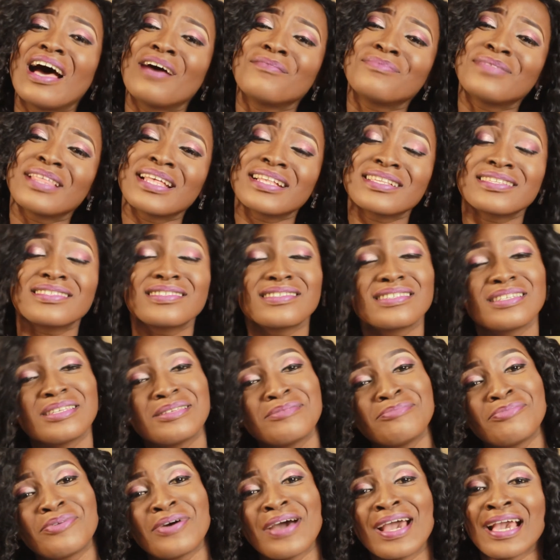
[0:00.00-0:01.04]
I'm dating
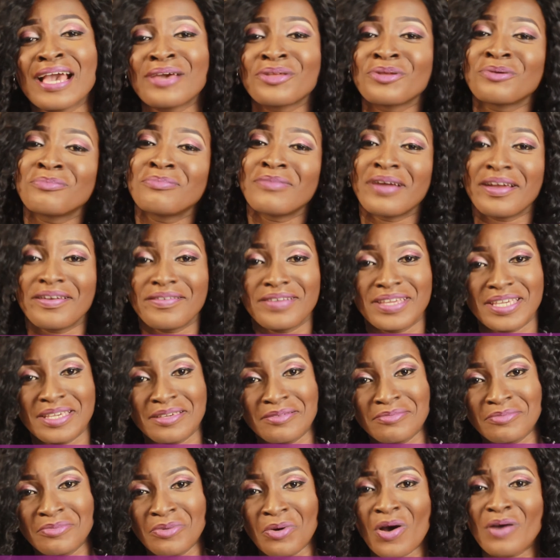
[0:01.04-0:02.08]
him, but I cannot marry
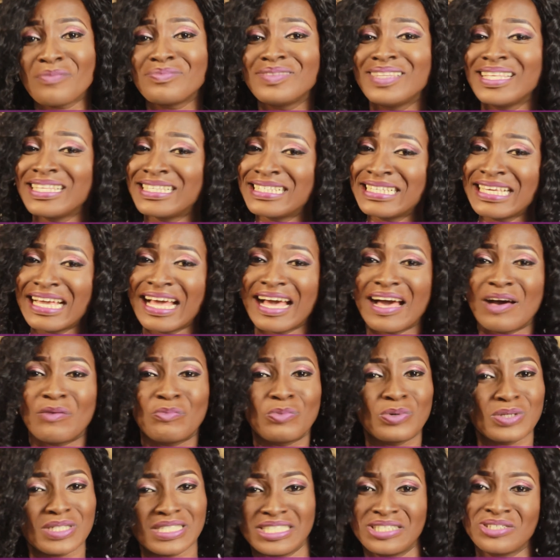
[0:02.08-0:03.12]
him. I'm dating her,
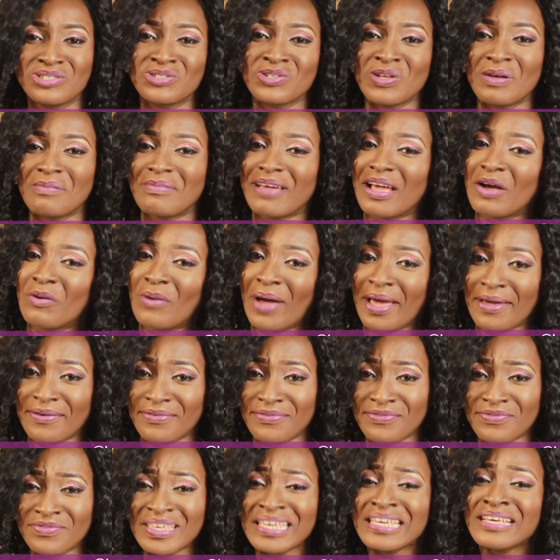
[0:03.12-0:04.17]
but she's not my
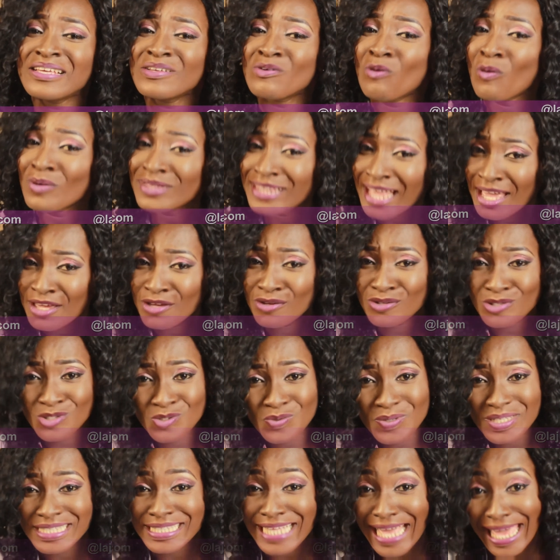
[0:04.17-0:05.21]
wife. What are you
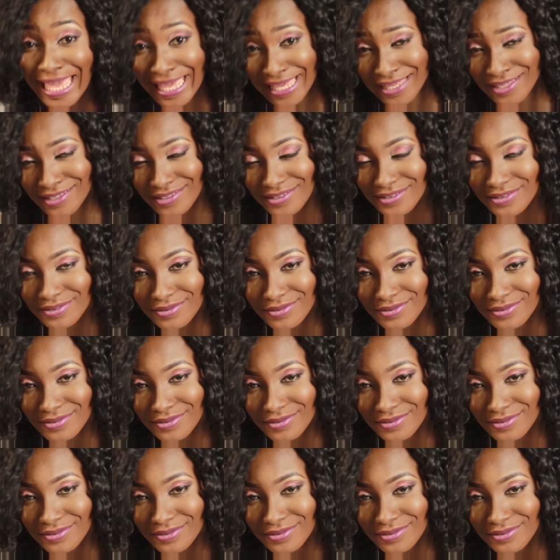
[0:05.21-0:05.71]
doing there?